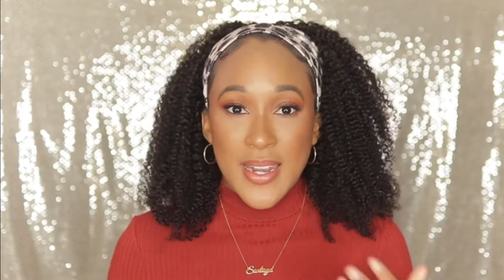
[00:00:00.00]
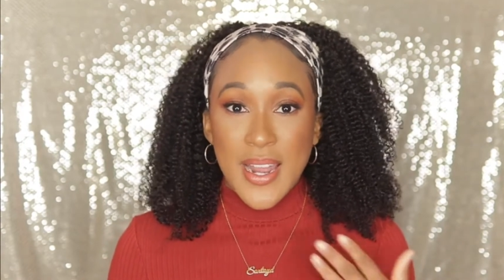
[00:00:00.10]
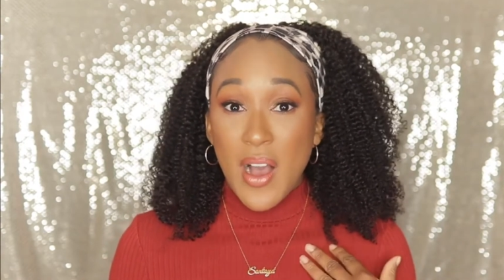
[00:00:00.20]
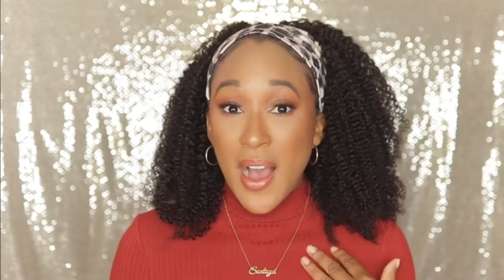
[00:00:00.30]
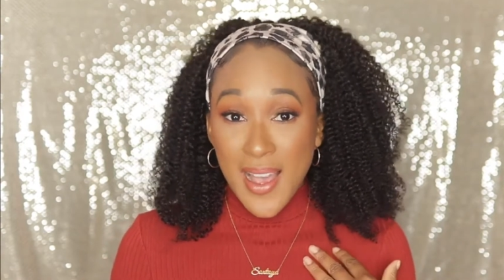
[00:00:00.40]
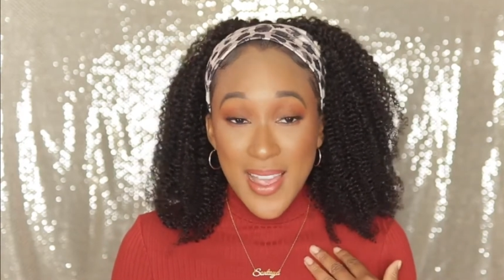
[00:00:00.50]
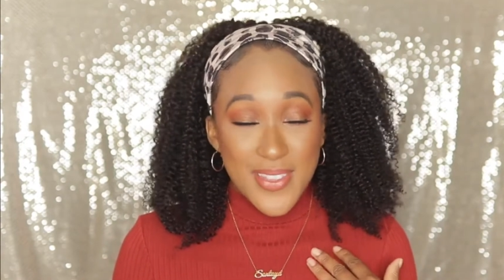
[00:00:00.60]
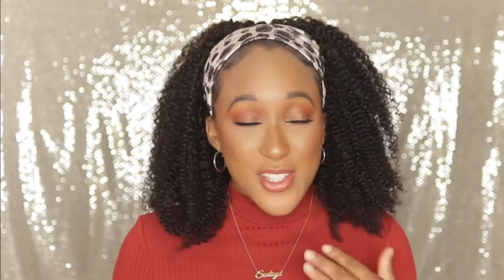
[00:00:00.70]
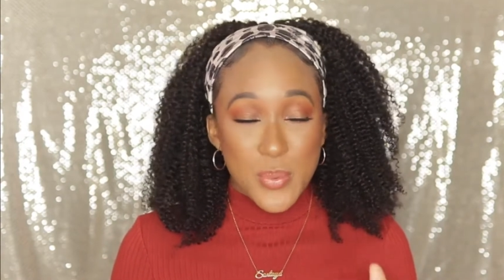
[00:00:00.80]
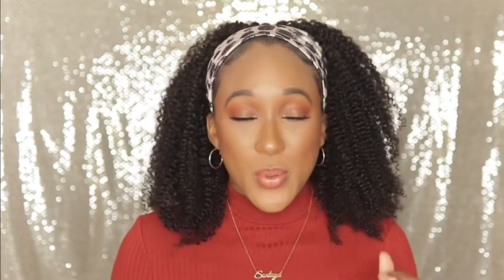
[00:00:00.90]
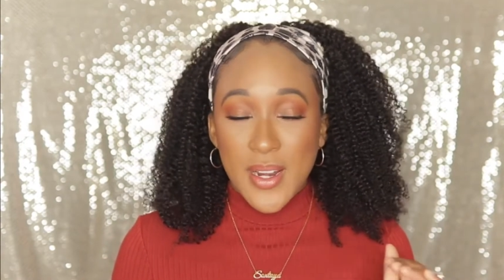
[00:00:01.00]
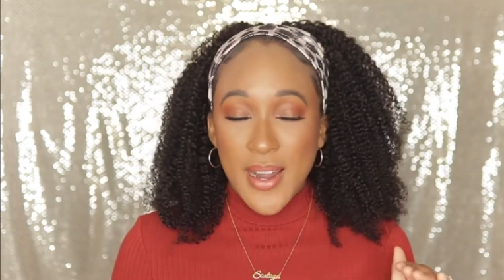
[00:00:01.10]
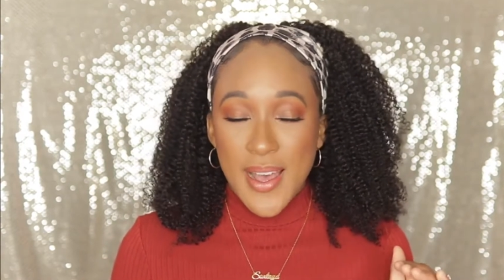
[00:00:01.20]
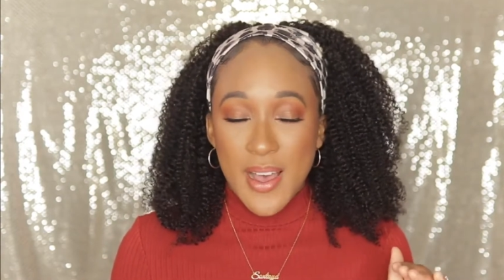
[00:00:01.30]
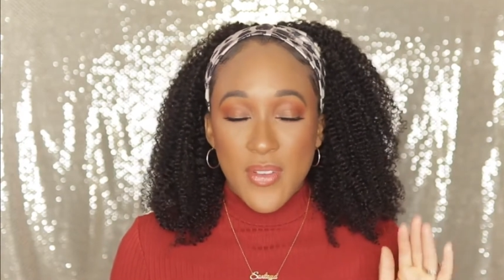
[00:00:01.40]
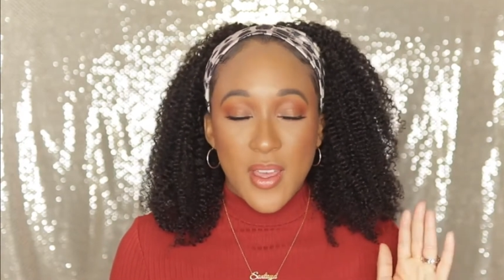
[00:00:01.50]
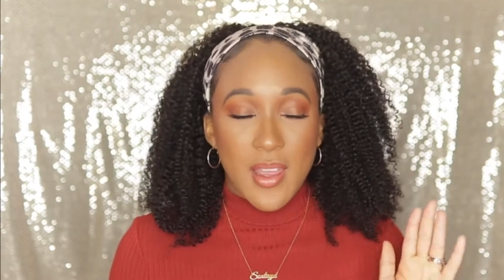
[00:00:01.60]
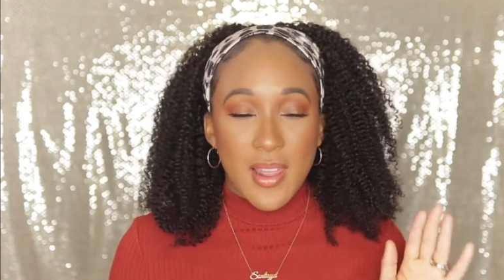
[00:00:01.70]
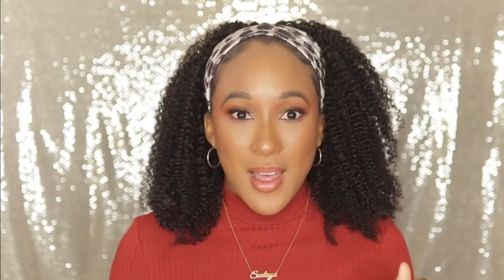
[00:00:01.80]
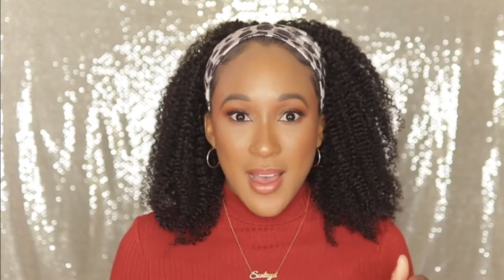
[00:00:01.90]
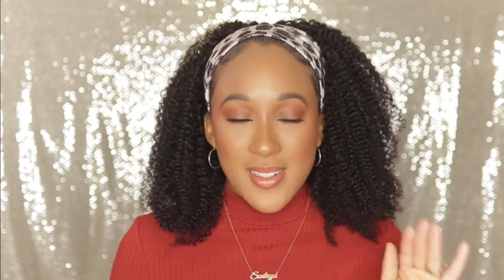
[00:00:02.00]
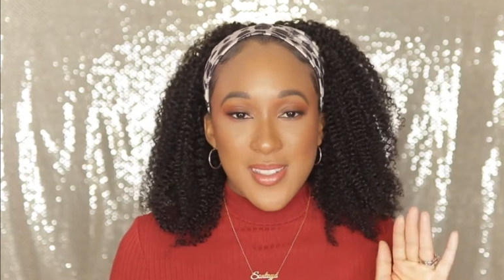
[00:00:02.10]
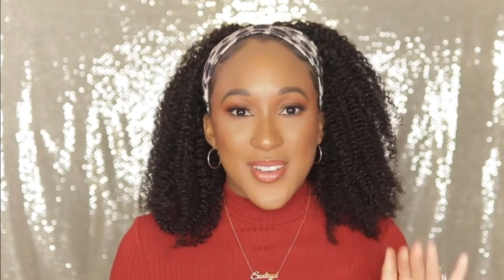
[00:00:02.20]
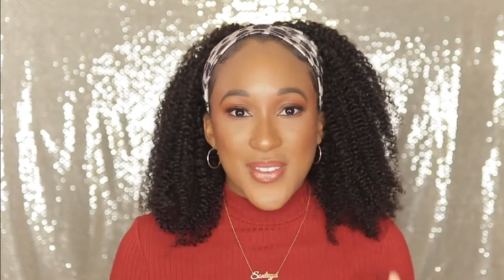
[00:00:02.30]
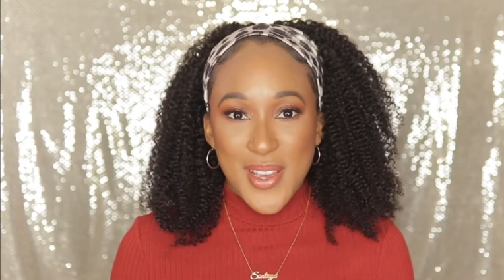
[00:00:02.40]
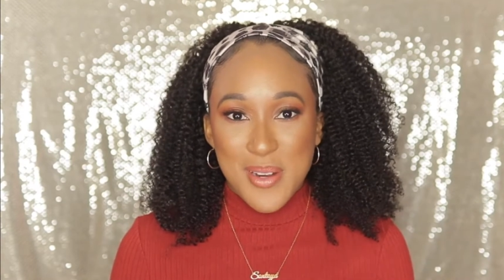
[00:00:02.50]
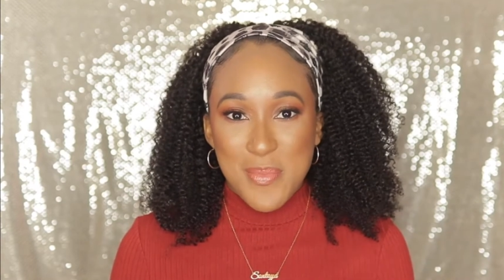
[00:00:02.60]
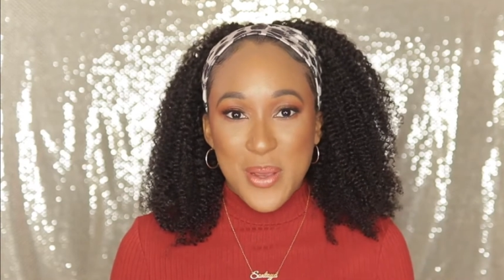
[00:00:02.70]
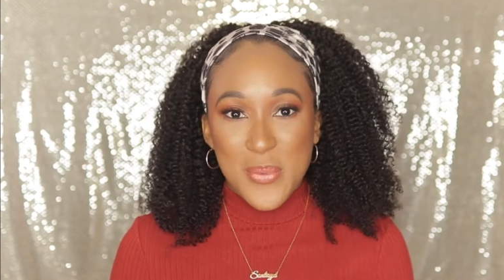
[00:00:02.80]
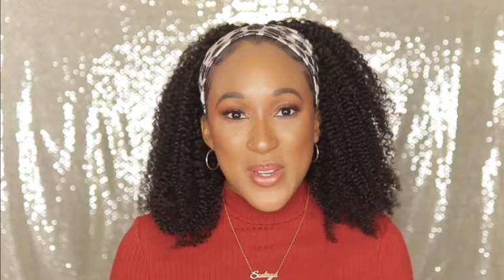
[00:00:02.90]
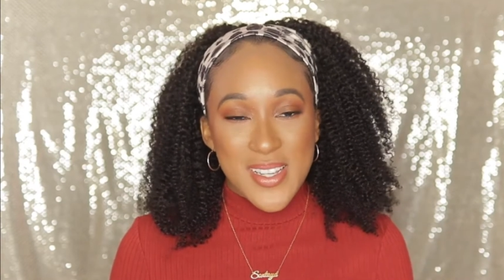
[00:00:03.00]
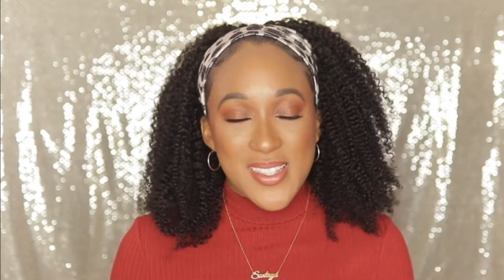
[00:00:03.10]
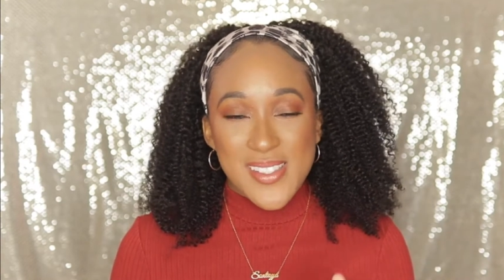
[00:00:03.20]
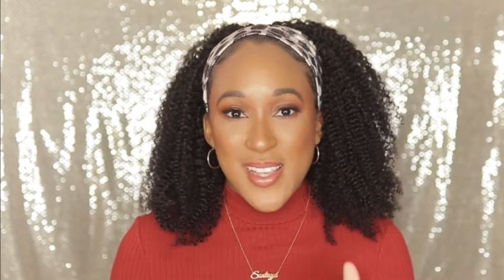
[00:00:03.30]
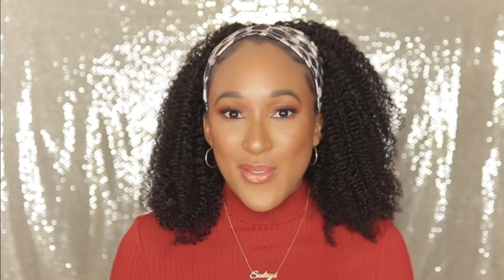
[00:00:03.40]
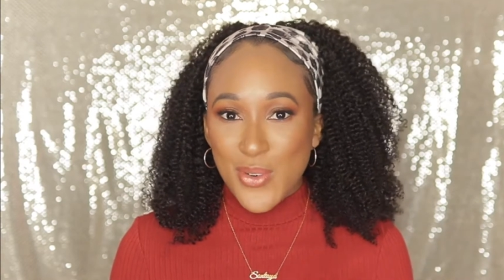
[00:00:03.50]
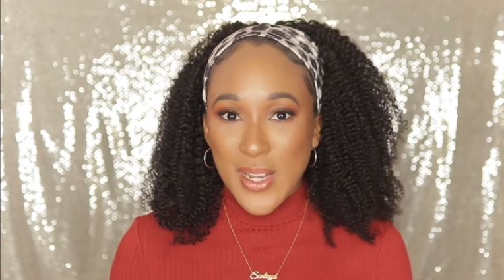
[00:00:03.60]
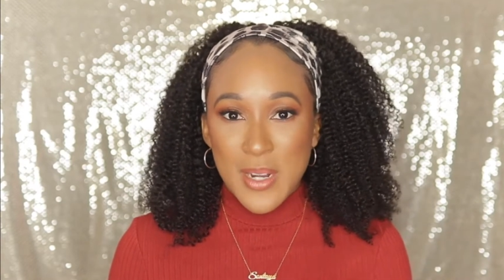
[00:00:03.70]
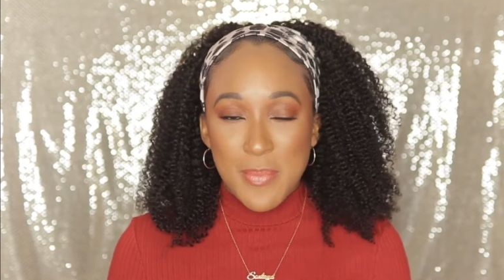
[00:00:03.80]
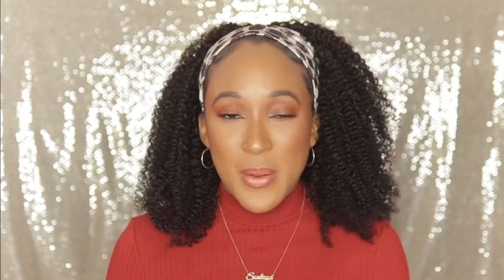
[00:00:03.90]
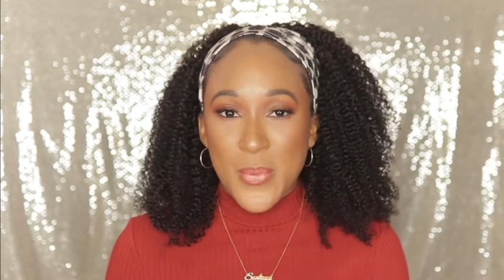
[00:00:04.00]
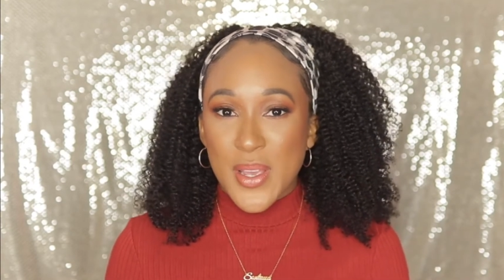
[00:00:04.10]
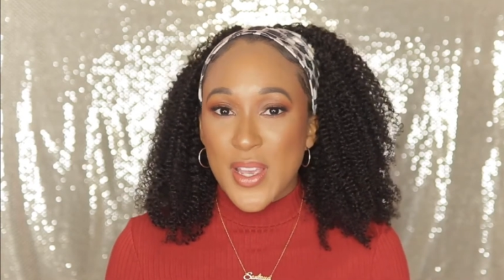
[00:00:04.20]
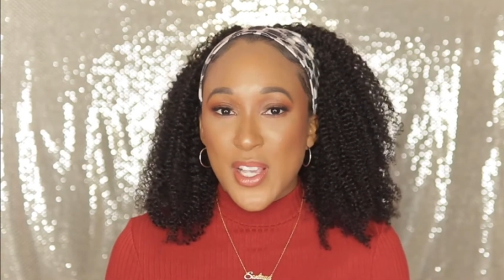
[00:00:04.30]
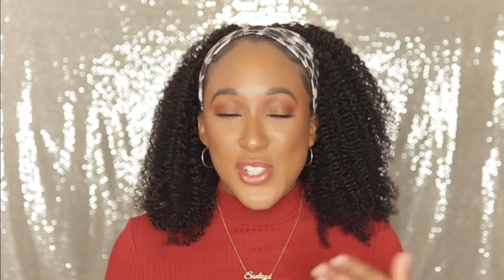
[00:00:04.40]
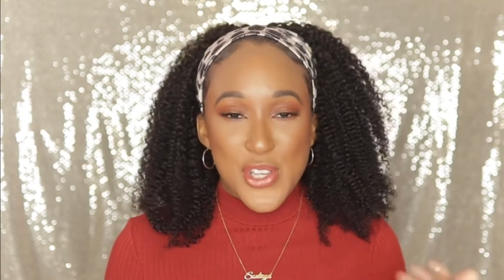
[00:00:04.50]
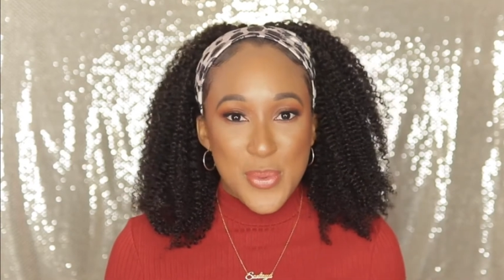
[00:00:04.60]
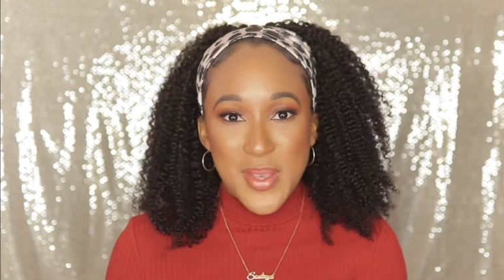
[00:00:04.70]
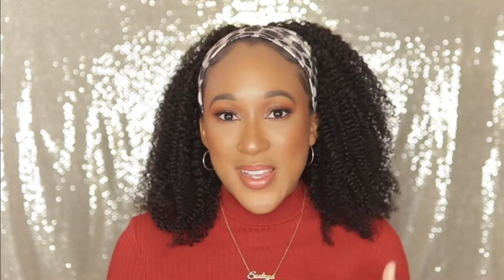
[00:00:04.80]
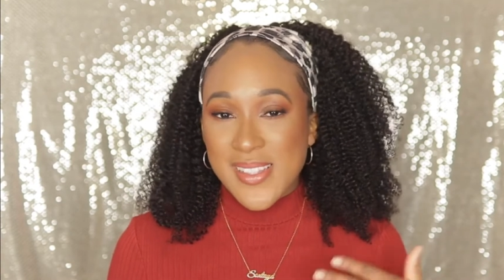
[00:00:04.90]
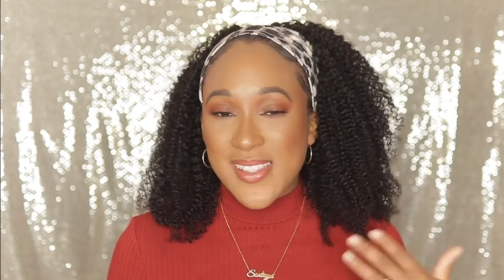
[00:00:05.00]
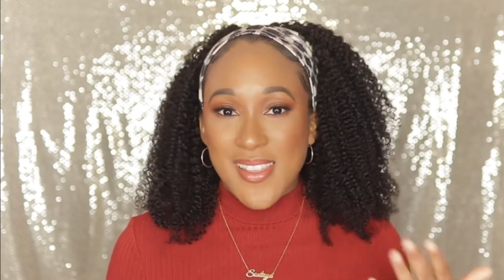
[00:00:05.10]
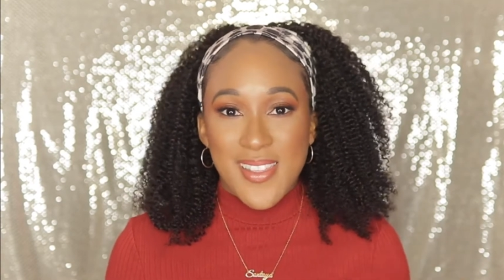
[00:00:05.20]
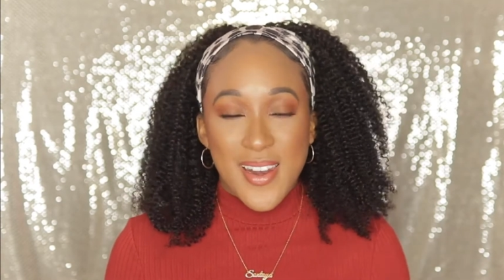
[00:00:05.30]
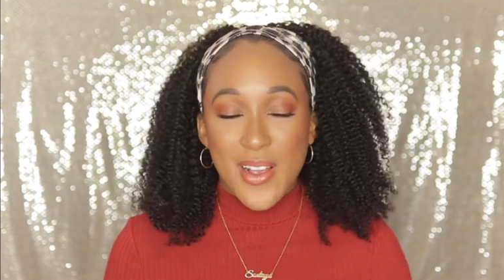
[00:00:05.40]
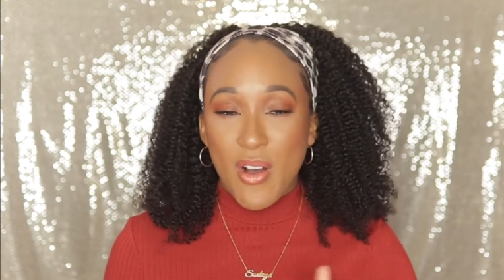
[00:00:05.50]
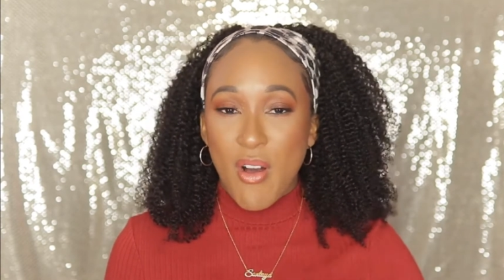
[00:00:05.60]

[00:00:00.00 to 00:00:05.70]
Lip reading: Now I, at this point, have a lot of headband wigs, several headband wigs, human, synthetic,